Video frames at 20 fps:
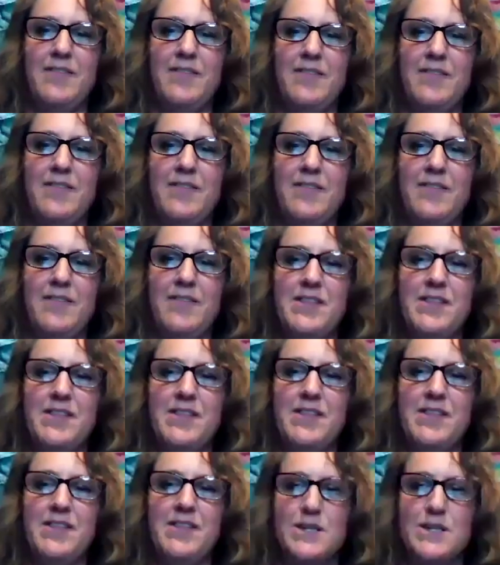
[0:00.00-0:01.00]
one final
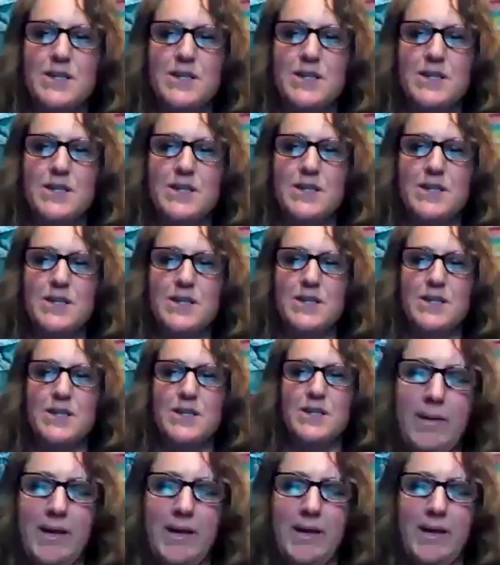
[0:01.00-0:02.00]
question from an
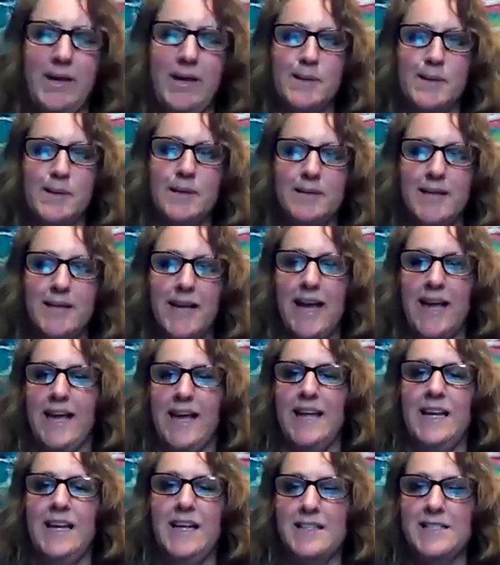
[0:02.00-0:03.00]
audience member,
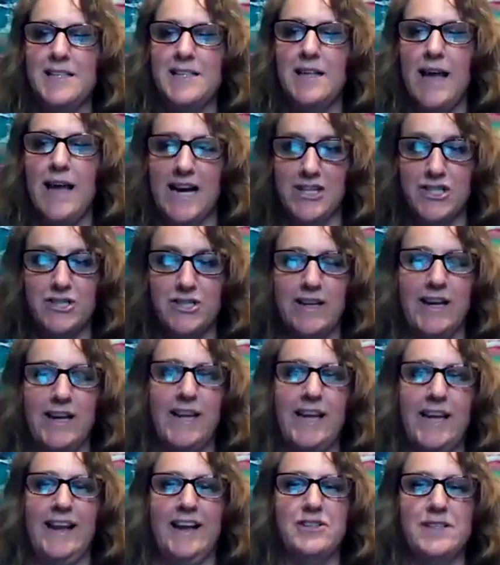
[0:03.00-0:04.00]
and it's
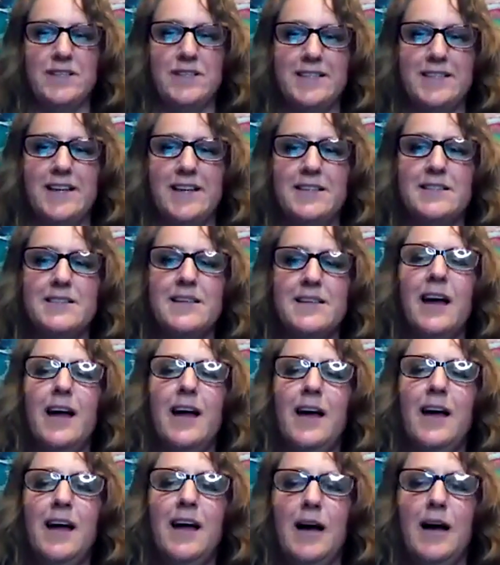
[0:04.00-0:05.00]
Ashley. And Ashley says
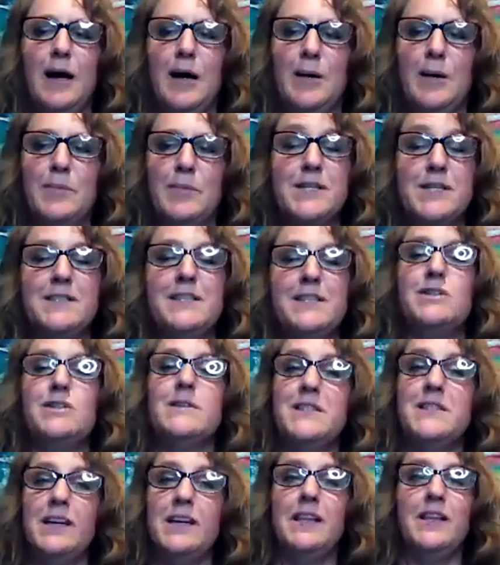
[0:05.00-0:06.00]
she's
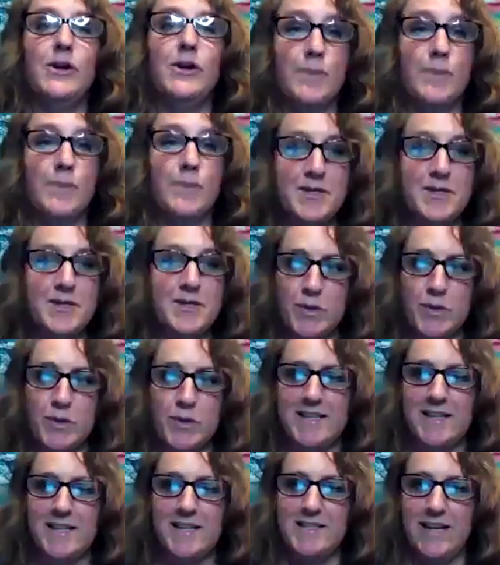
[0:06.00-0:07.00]
interested in your research
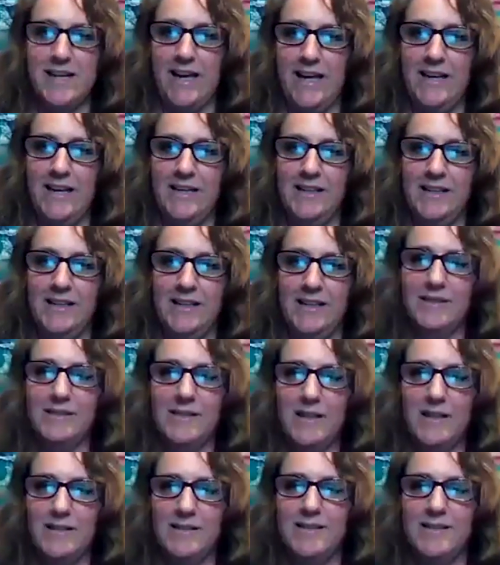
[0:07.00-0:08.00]
process again.
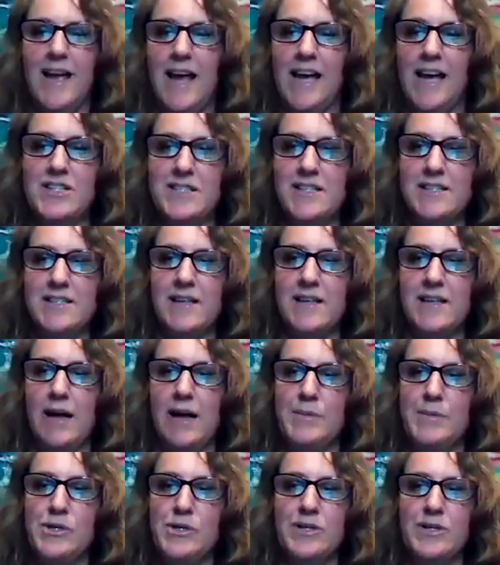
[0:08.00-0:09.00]
And she says,
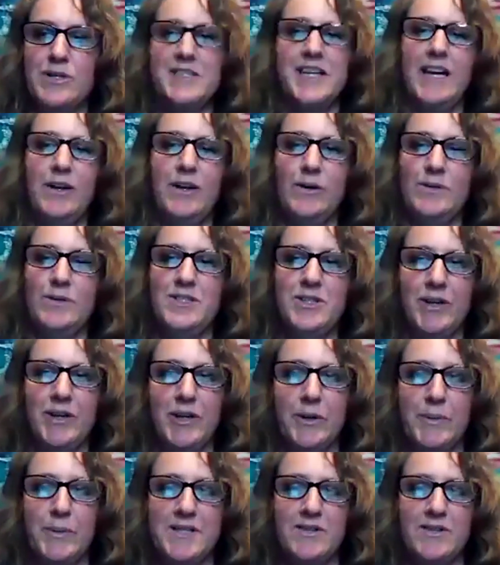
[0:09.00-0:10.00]
I'm sure taking notes
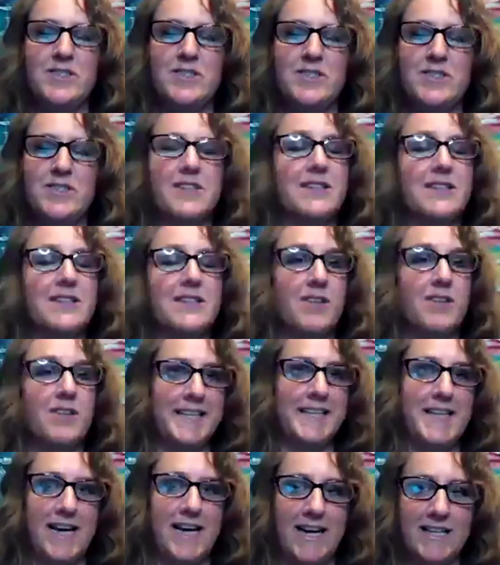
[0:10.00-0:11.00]
during your research is a
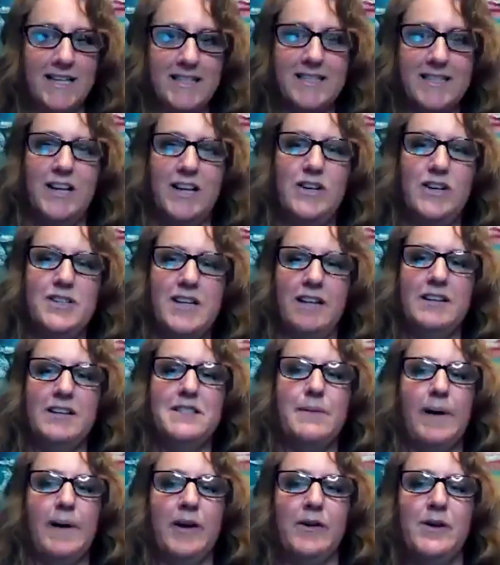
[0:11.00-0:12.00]
daunting task. Can you tell
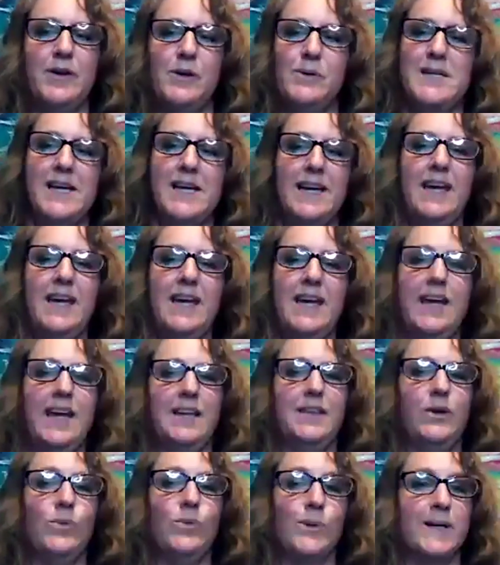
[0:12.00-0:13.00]
us about your note taking
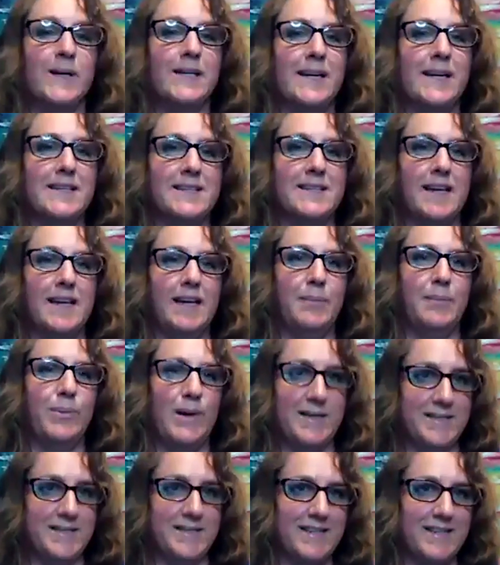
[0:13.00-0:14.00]
and the organizing
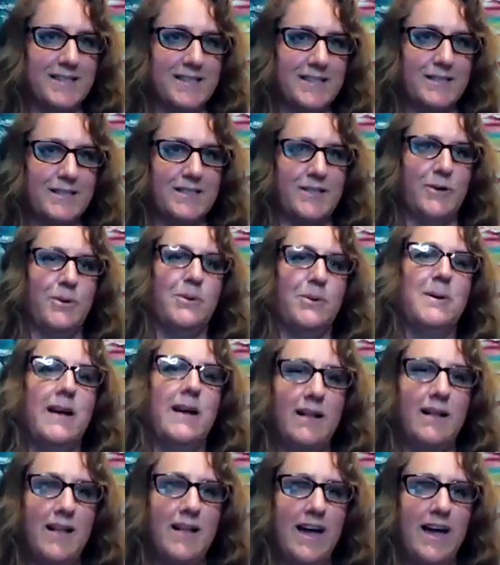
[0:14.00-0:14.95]
process? So